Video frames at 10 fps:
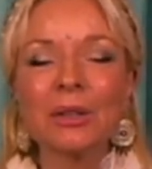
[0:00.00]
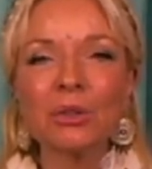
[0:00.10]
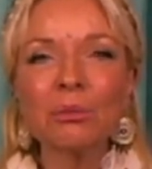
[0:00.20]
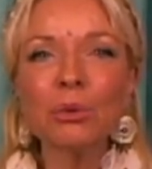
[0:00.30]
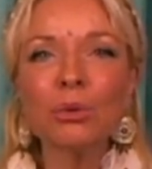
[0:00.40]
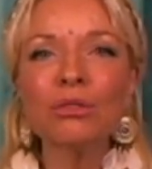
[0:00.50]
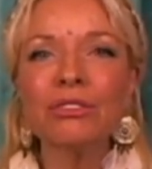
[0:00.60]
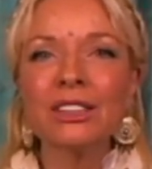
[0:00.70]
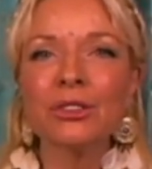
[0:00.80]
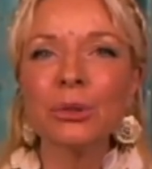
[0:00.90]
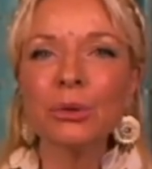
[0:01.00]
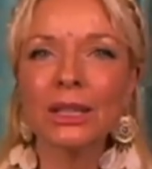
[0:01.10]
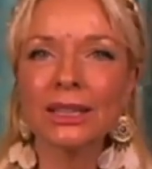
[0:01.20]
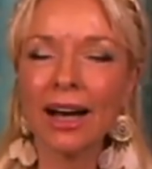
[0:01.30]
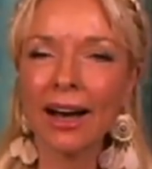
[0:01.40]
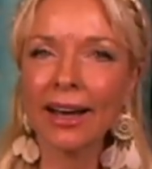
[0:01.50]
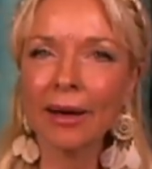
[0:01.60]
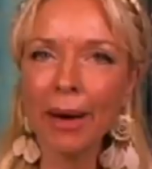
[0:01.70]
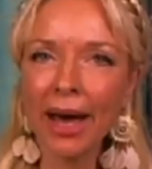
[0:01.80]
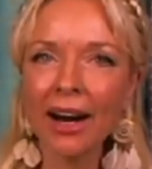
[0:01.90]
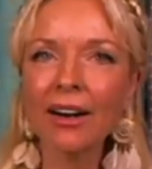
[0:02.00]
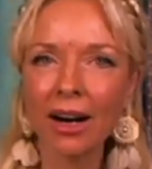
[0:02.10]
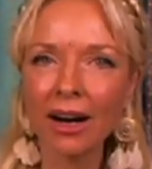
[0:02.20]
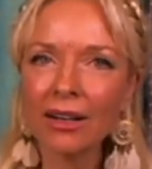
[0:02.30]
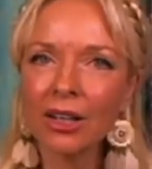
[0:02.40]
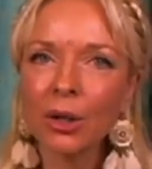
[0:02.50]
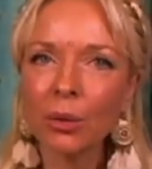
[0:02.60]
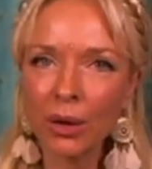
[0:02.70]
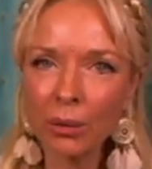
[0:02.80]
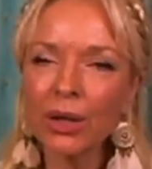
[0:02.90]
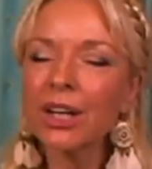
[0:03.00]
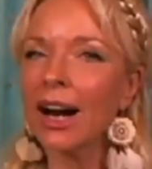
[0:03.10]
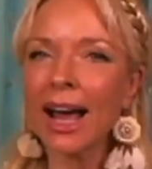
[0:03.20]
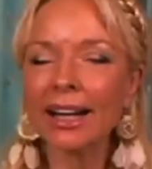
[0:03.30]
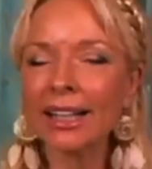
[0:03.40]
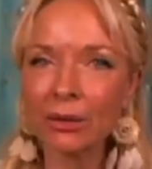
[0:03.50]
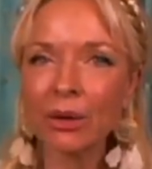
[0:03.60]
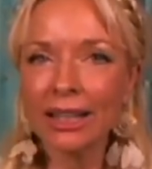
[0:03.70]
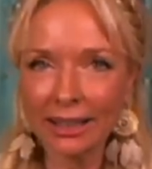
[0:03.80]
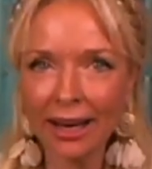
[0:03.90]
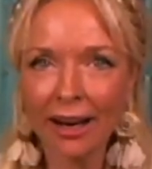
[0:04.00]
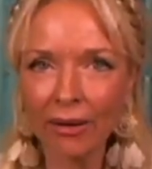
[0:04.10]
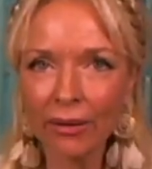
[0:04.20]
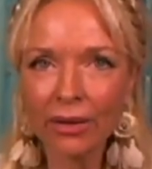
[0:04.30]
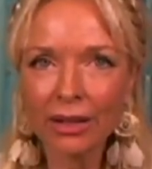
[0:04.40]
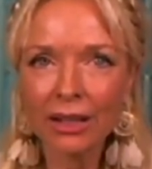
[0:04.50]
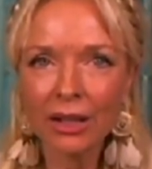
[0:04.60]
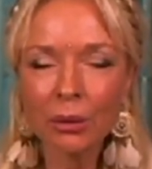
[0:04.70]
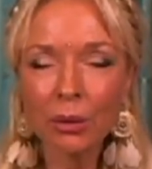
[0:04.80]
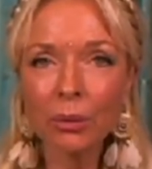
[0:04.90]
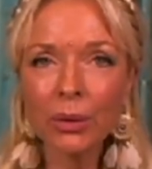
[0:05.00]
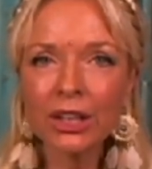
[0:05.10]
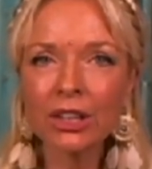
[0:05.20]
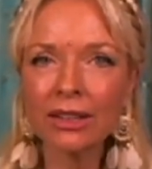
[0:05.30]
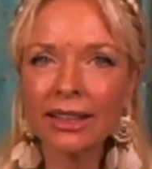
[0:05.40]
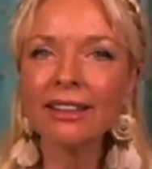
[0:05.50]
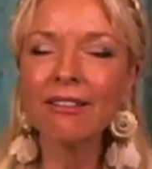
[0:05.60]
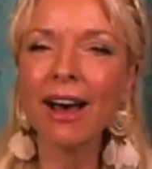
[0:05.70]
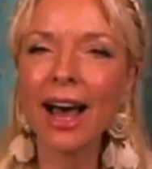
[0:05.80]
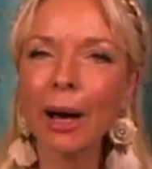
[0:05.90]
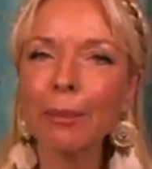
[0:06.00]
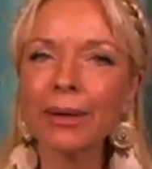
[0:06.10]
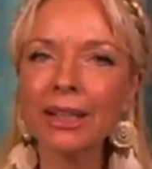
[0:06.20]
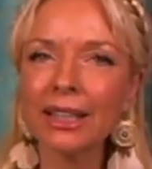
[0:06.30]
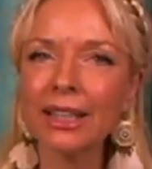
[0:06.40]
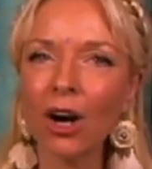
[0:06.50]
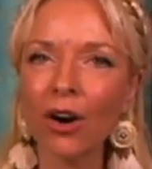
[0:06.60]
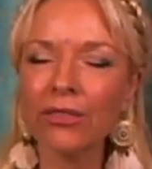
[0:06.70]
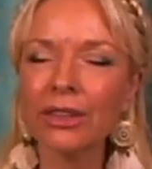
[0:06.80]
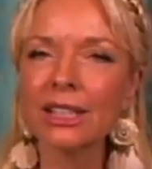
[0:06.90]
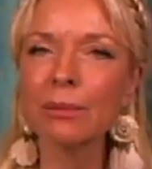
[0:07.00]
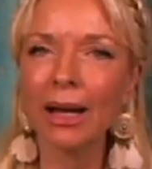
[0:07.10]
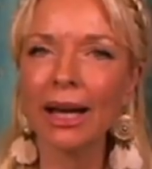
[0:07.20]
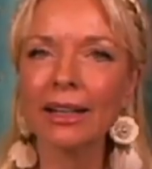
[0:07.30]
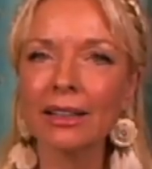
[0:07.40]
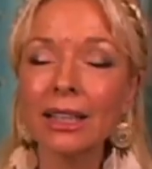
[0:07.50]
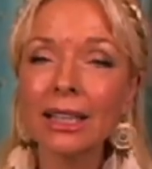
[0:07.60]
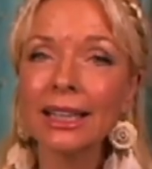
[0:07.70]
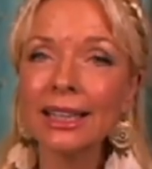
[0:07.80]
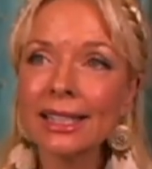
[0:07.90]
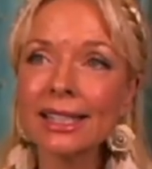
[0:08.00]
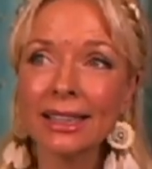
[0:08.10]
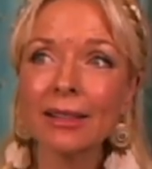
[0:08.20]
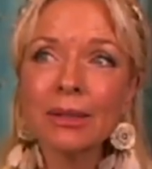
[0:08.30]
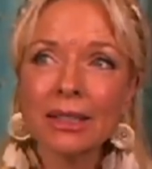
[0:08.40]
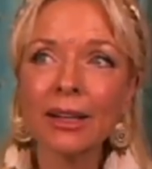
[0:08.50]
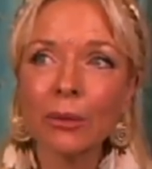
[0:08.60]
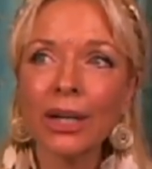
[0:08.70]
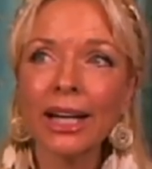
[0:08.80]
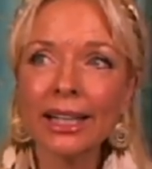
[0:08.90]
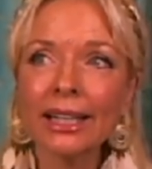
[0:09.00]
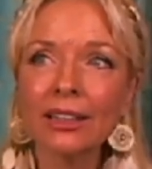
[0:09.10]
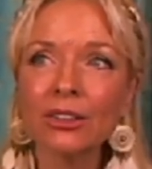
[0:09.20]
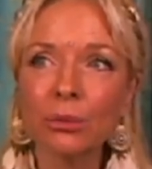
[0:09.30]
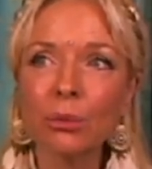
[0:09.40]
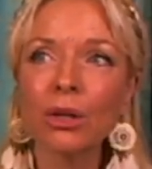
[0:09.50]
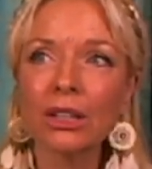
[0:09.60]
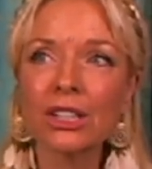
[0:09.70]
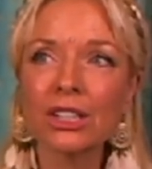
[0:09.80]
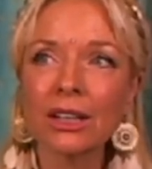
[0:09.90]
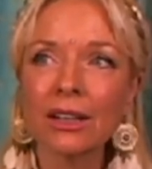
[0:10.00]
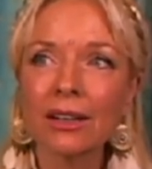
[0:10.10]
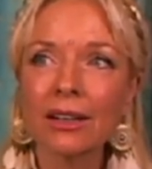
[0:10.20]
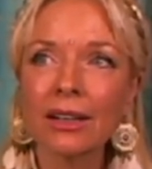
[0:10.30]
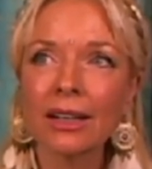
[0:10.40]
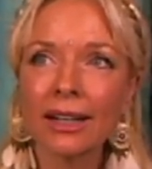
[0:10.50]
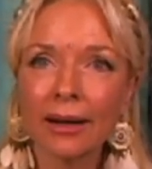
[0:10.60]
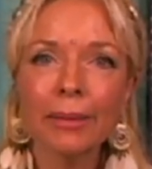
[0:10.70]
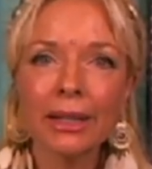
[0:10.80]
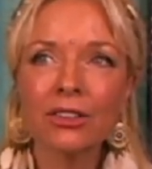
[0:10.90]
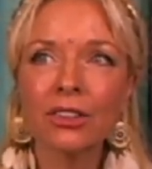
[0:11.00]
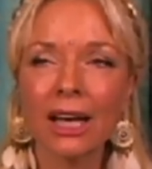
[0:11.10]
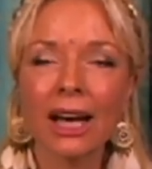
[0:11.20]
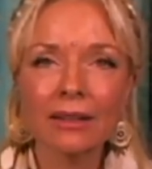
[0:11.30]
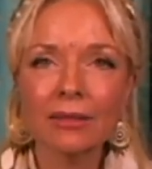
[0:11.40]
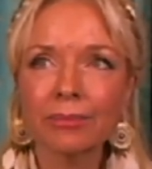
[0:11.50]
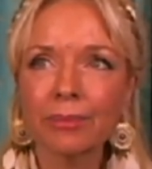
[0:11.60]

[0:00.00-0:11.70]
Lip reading: To move into a time era where we are heading right now, where we can live happily on this planet. It seems like we're heading towards coming to that